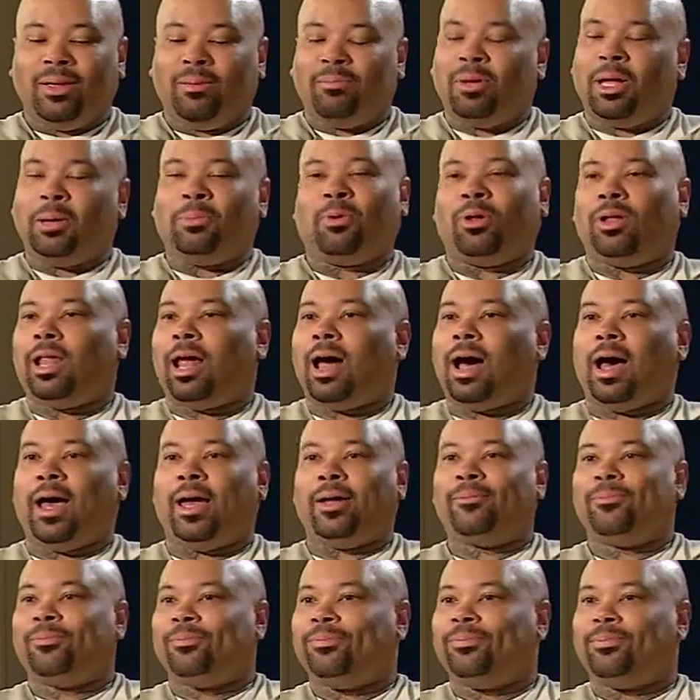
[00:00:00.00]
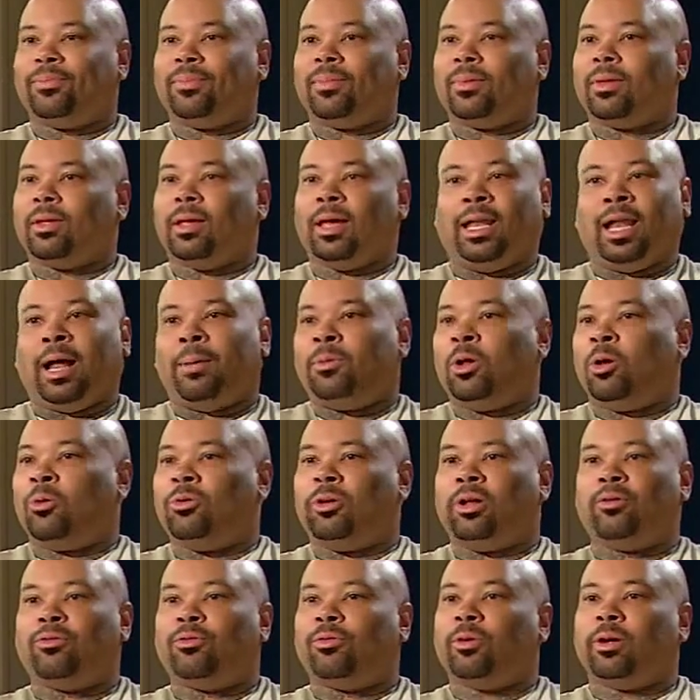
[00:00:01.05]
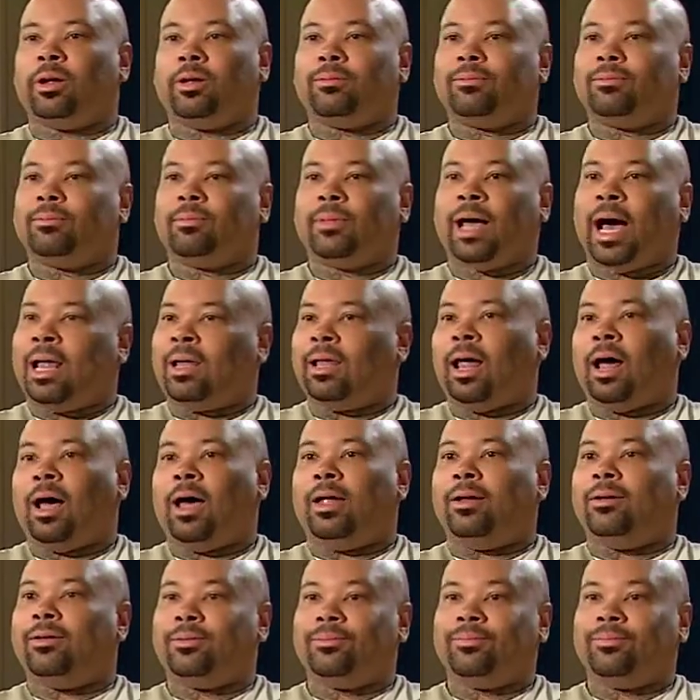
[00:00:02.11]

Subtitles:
People lie, and I'm no different. I lied.